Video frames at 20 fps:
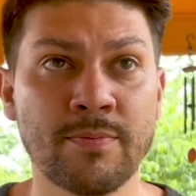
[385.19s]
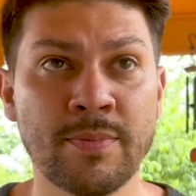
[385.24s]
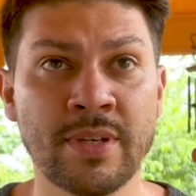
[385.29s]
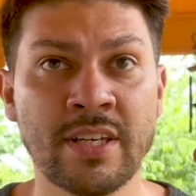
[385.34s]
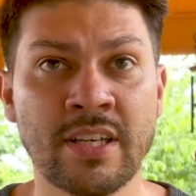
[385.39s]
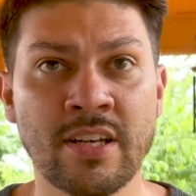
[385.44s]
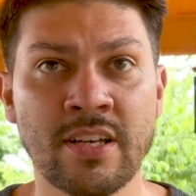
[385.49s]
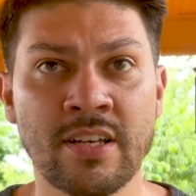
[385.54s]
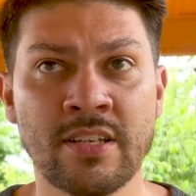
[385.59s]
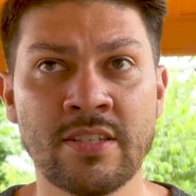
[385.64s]

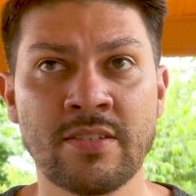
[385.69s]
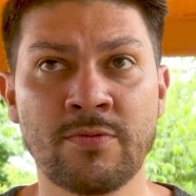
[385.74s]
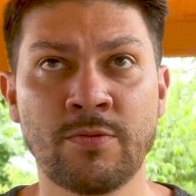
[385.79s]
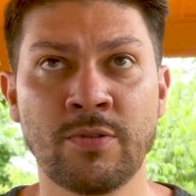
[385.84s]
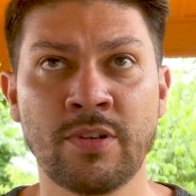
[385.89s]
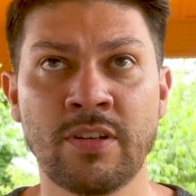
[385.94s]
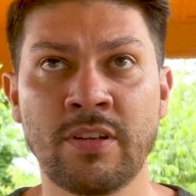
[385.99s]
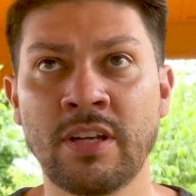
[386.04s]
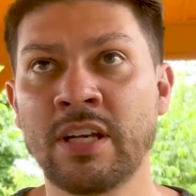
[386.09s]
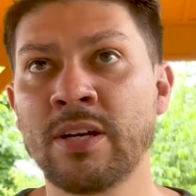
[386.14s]
because
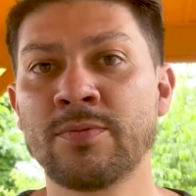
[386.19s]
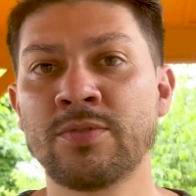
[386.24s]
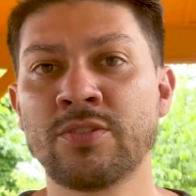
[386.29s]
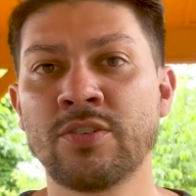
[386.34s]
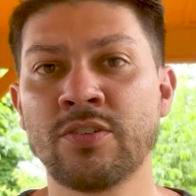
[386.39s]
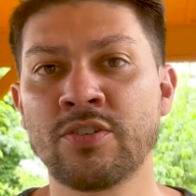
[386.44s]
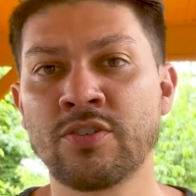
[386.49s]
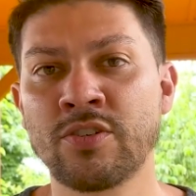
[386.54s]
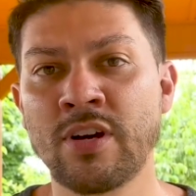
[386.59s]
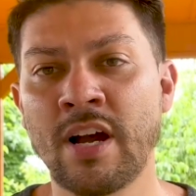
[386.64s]
when it comes
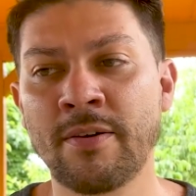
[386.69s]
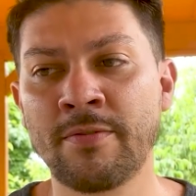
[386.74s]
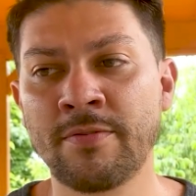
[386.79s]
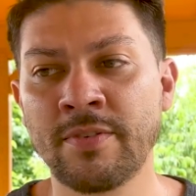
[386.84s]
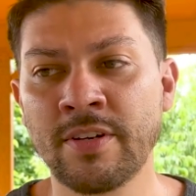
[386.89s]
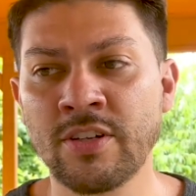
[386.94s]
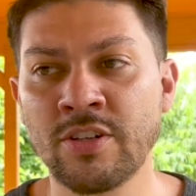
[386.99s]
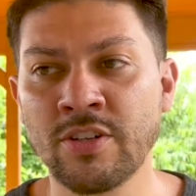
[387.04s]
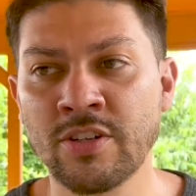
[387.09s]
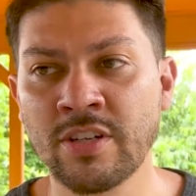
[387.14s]
to the
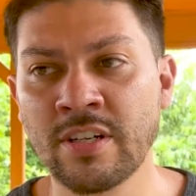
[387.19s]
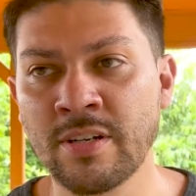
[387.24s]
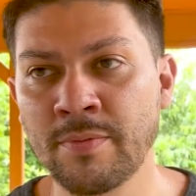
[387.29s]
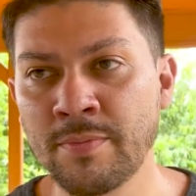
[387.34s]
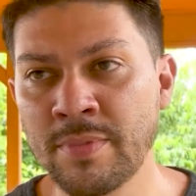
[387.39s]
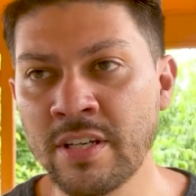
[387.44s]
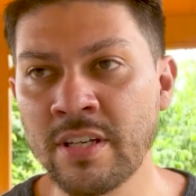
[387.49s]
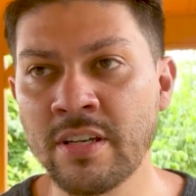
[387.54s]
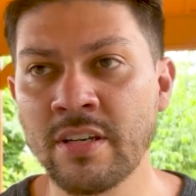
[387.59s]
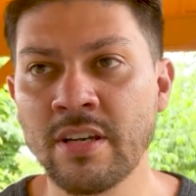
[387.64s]
traffic, you're going to
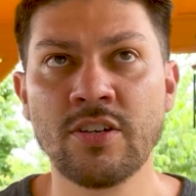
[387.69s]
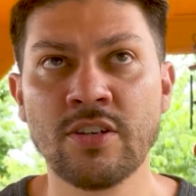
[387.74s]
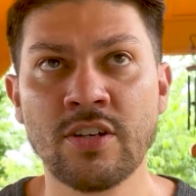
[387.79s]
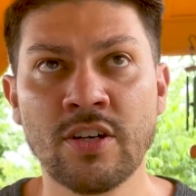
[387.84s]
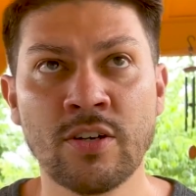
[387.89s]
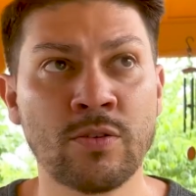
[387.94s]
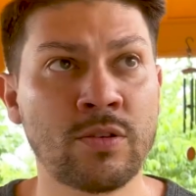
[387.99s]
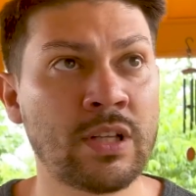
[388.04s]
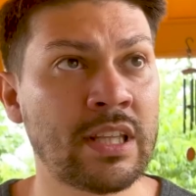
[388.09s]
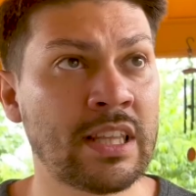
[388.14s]
be
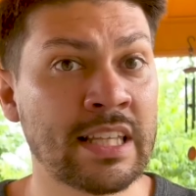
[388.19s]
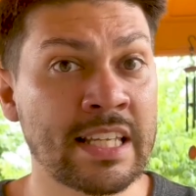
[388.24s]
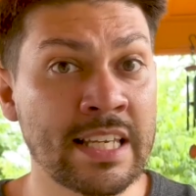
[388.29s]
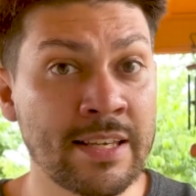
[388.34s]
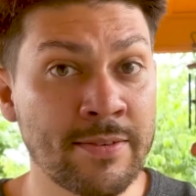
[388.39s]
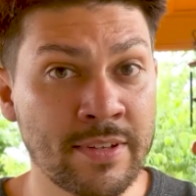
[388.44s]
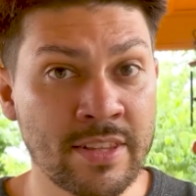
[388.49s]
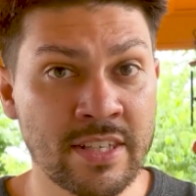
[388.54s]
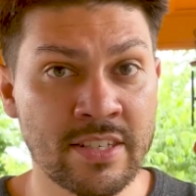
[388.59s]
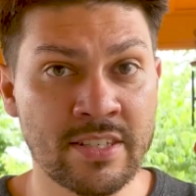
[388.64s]

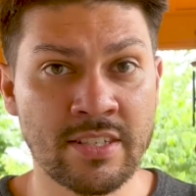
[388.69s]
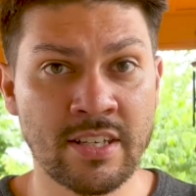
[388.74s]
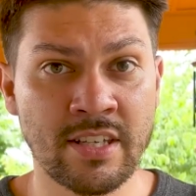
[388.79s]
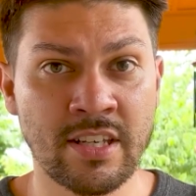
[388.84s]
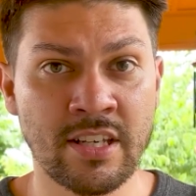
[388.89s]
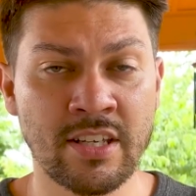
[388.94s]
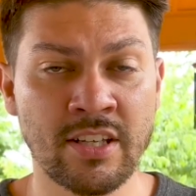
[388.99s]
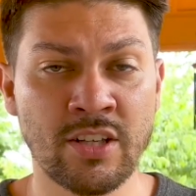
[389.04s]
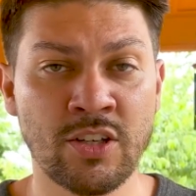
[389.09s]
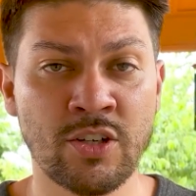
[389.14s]
leaving the
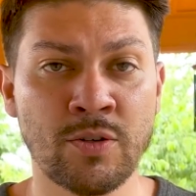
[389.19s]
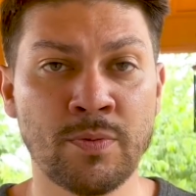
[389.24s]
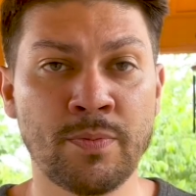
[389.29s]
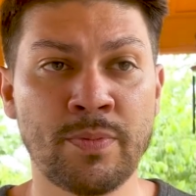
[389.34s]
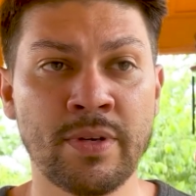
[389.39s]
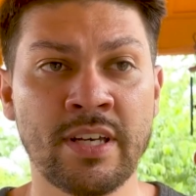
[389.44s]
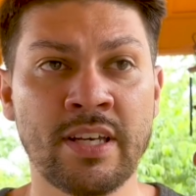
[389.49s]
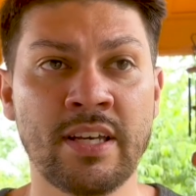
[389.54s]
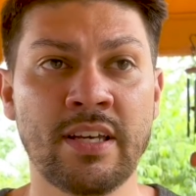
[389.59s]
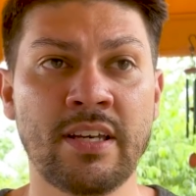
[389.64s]
city a little
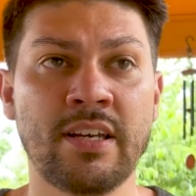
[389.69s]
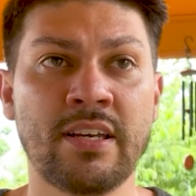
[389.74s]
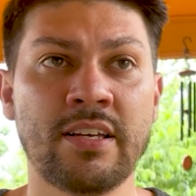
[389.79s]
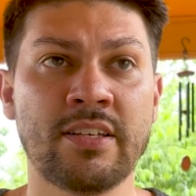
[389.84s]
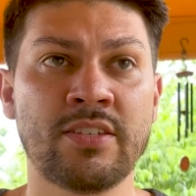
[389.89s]
bit.